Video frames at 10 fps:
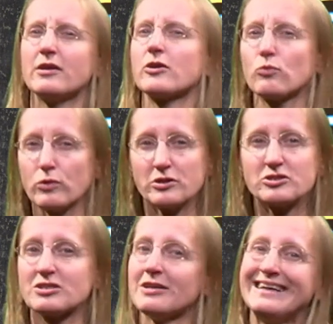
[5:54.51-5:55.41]
In other
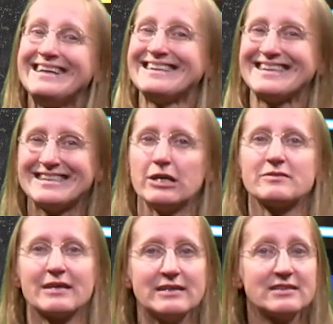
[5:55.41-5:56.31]
words, the
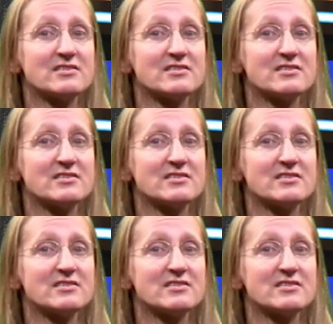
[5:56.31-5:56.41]
delta